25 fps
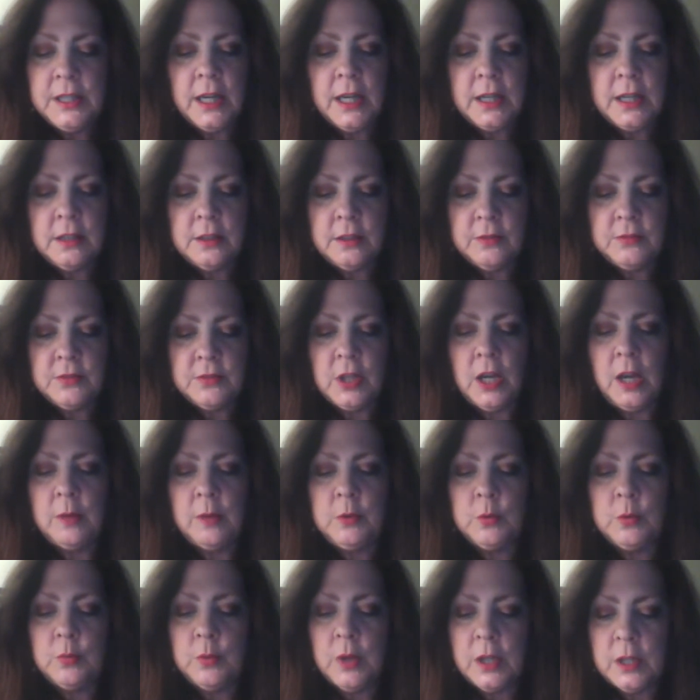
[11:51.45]
had enough
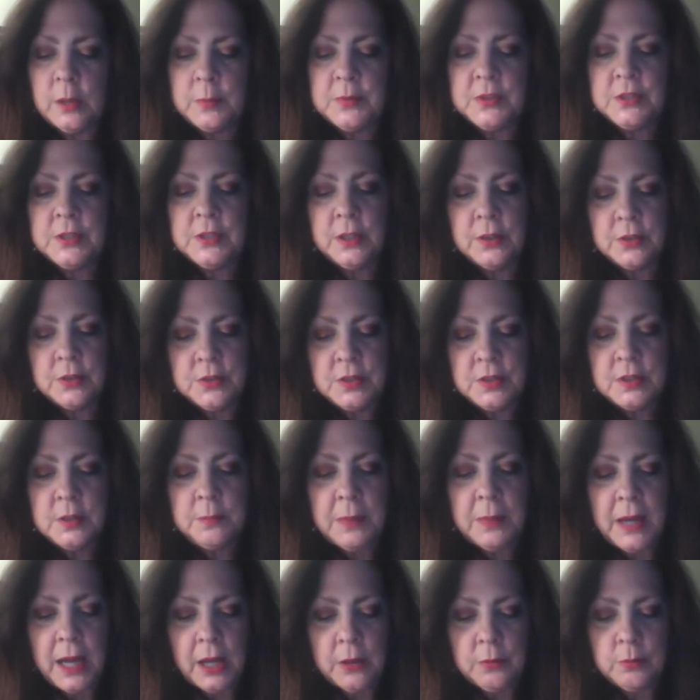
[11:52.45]
time to run upstairs to the
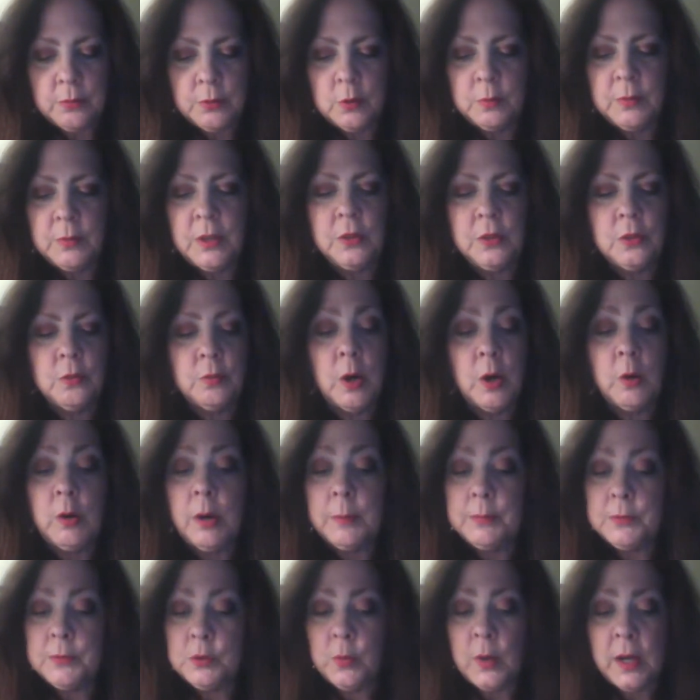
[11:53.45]
bathroom and throw
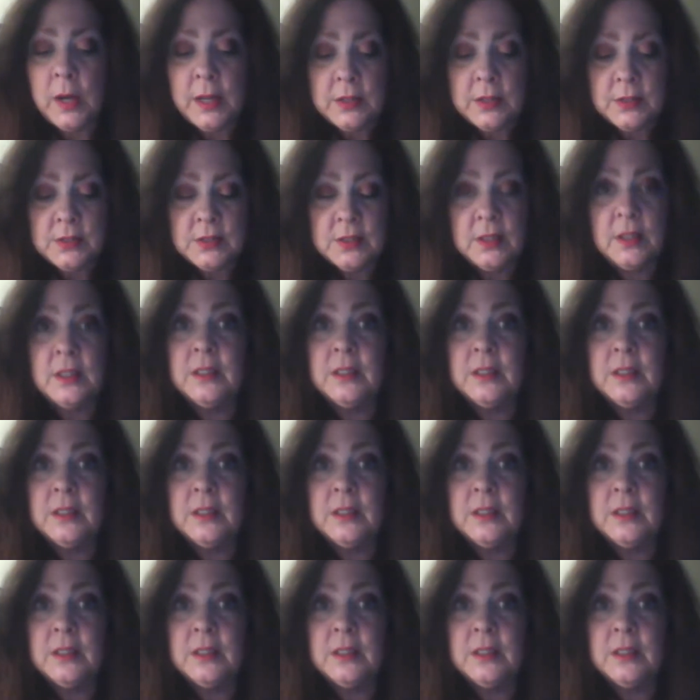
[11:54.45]
up twice.